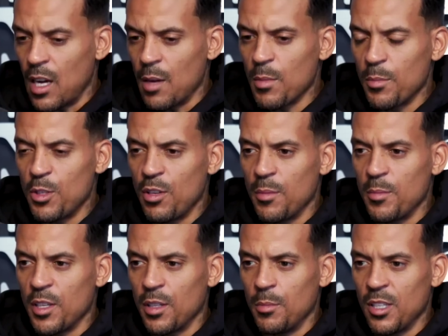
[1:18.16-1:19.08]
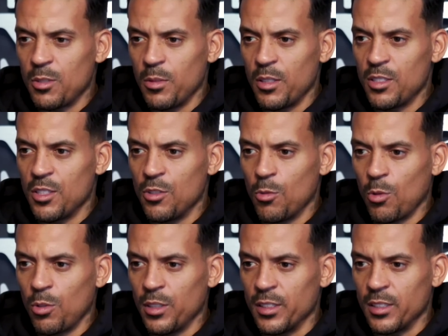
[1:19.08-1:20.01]
Now, I remember you hit me on the bus. We was in New
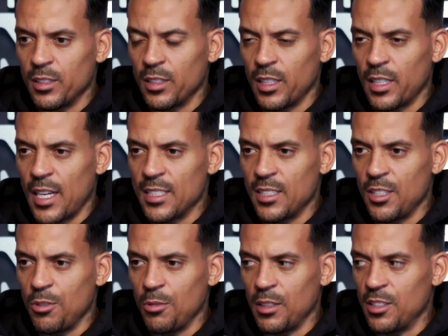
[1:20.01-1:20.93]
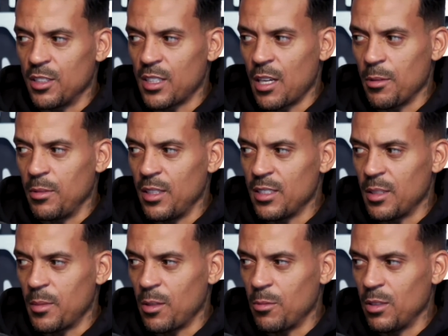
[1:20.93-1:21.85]
Orleans, and I seen you had just got
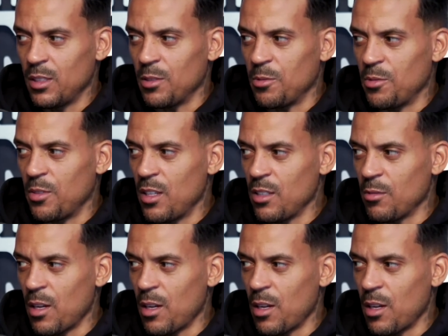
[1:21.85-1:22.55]
released. I'm like, what the fuck?